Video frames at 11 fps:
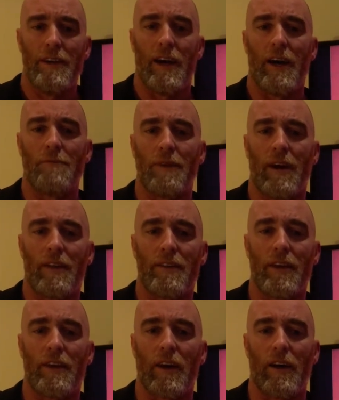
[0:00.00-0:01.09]
I
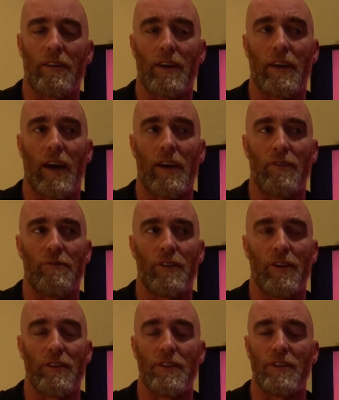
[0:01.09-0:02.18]
think out of,
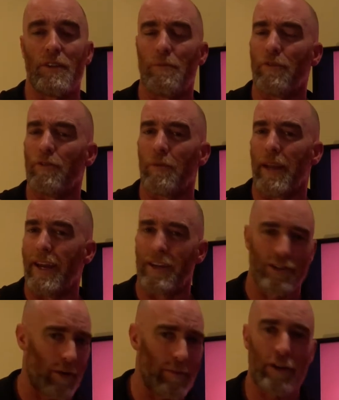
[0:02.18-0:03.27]
just simply from an
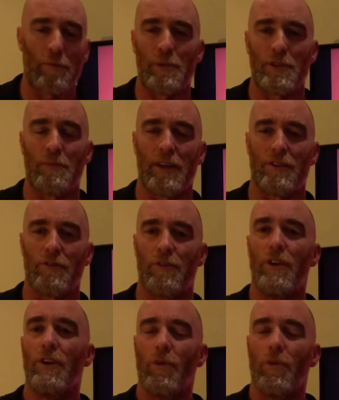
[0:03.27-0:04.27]
anatomical perspective,